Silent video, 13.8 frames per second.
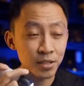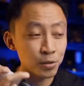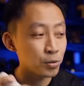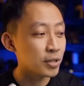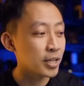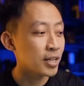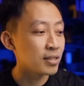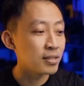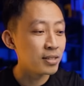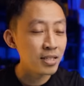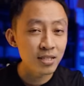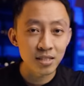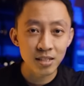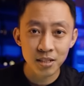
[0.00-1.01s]
And to get a
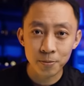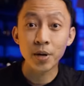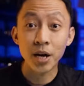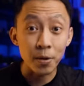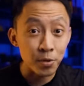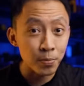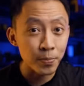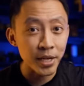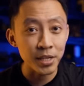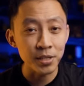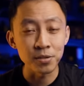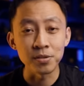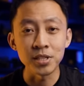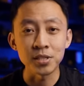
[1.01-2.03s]
decent power
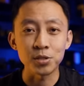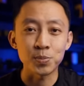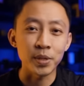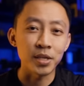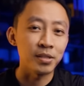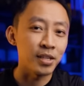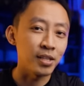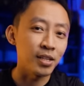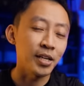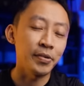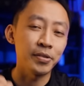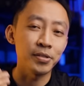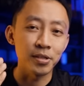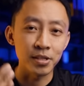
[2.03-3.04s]
bank, you need to spend another
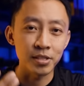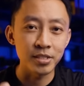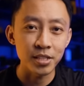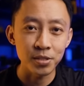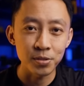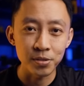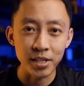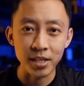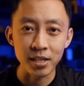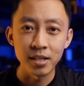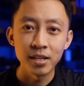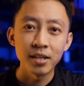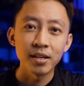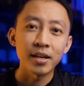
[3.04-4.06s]
$100 just to get
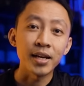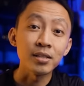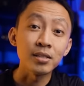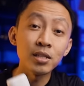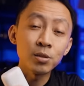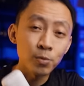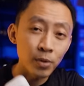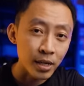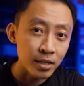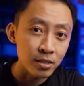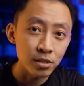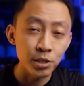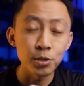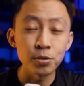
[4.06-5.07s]
18
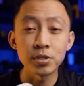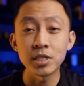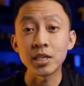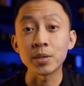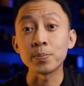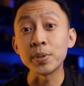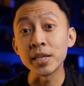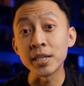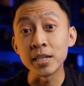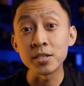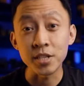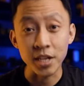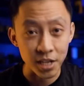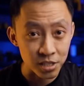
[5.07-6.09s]
watts QC and
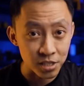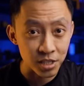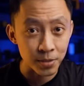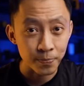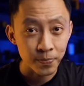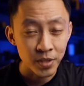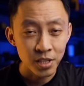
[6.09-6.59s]
PD charging.